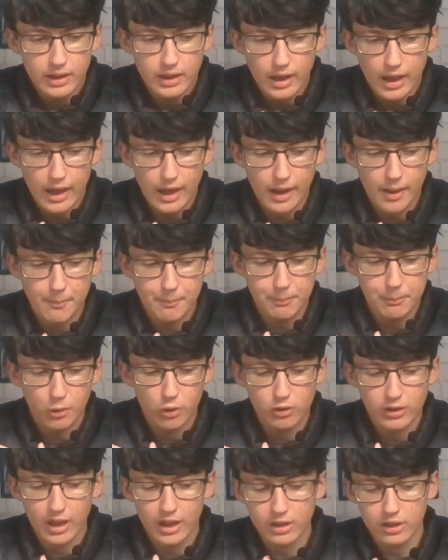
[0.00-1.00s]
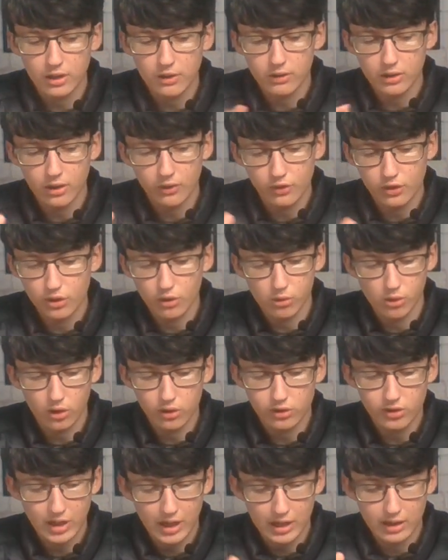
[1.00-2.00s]
But then you've still got
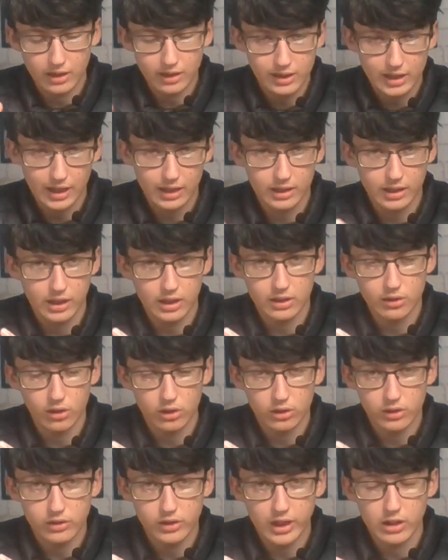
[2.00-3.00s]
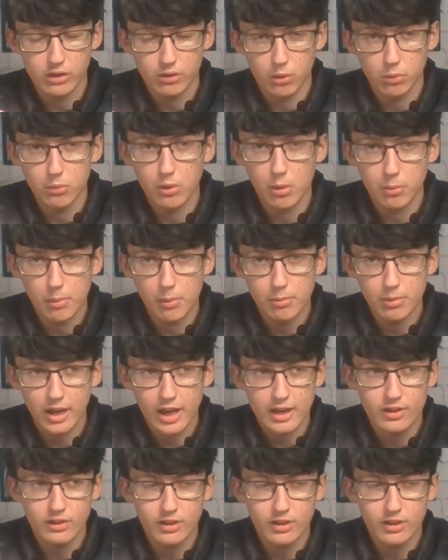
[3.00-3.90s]
Taylor, Kelly and Odosina who won't be playing.